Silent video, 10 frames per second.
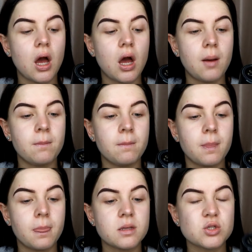
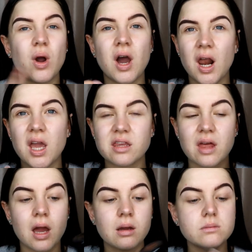Um, so I like
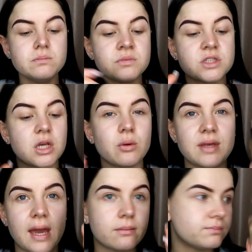that. So
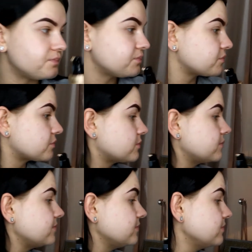yeah.
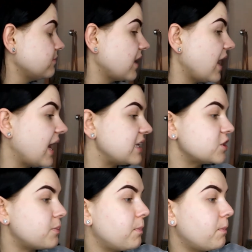
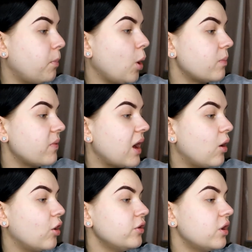And to pop that
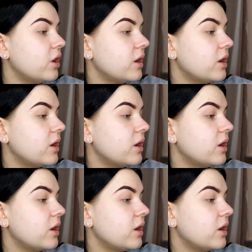on,